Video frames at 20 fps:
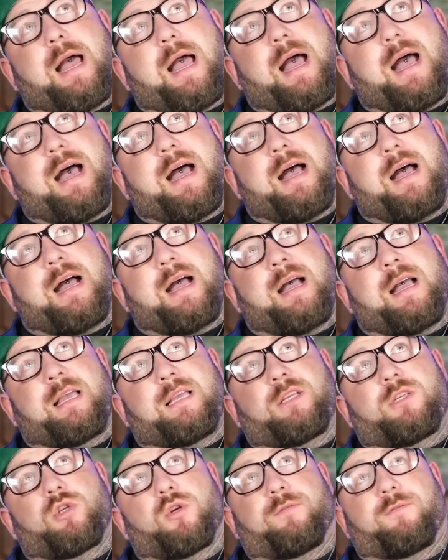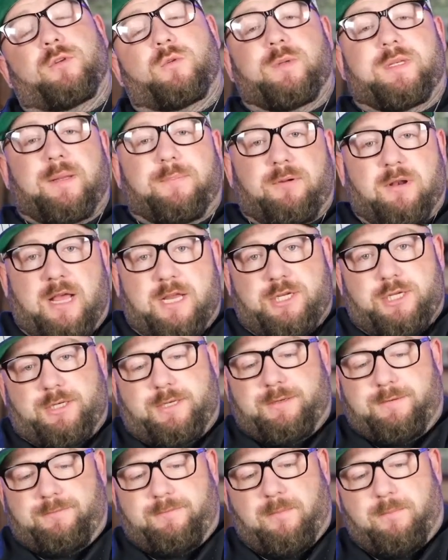I suffered with
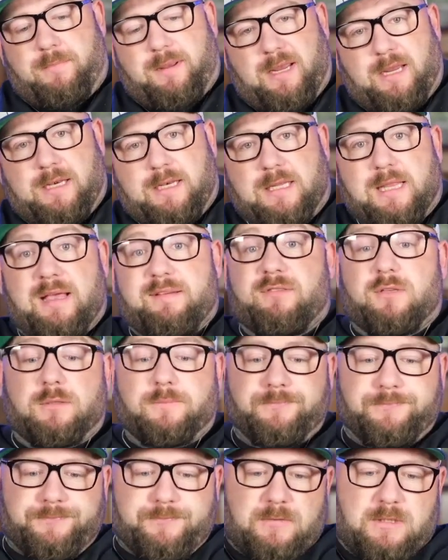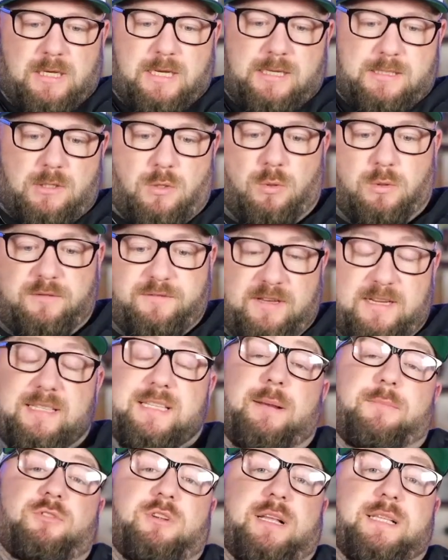depression from being 11 years old. First
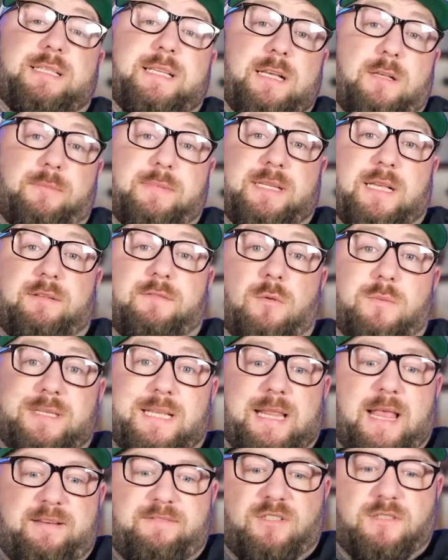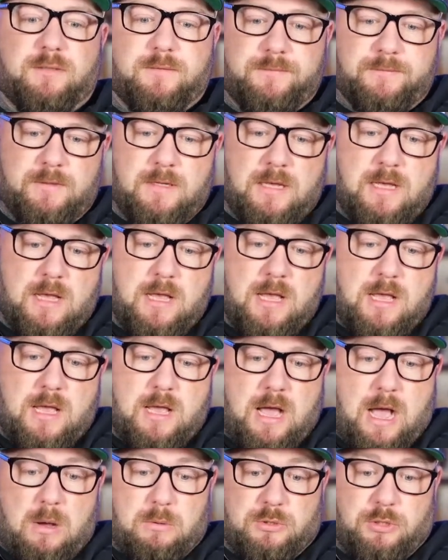time I tried to kill myself, I was 11.
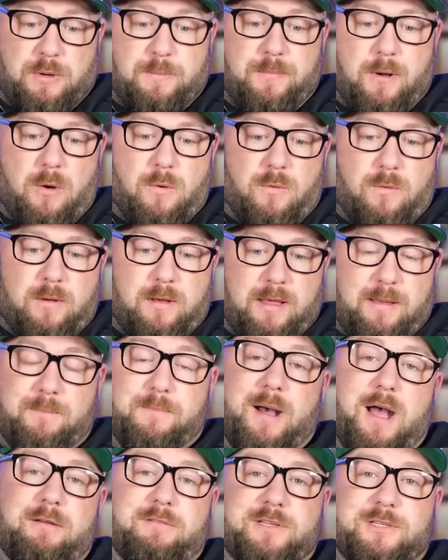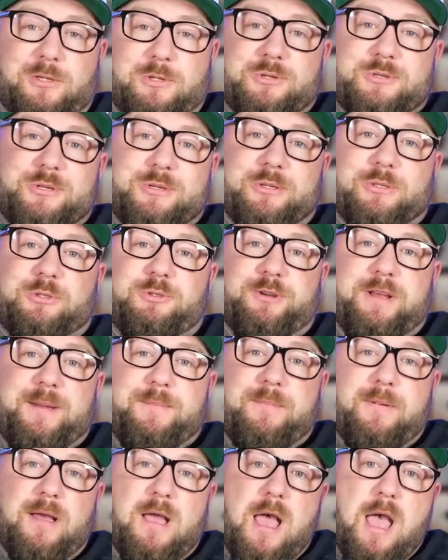I was on a boat in Paris on a school trip,
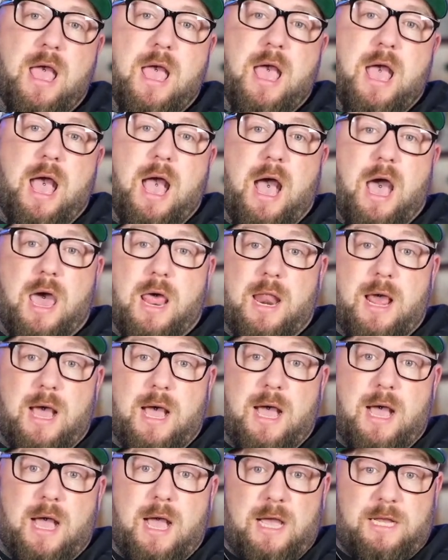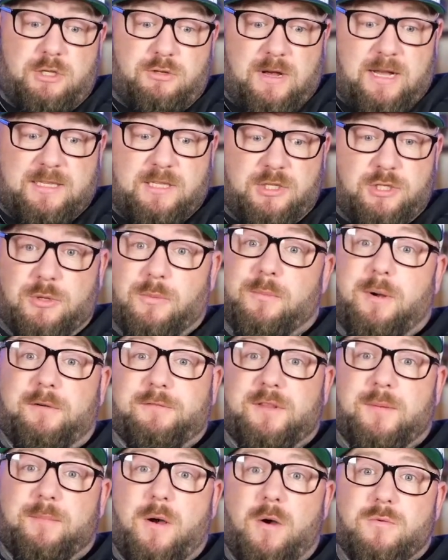and I tried to jump off
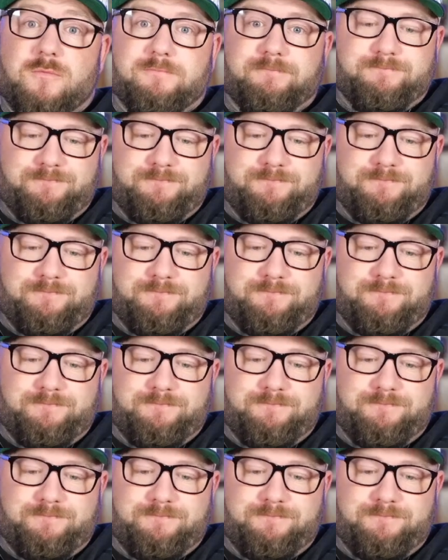the boat.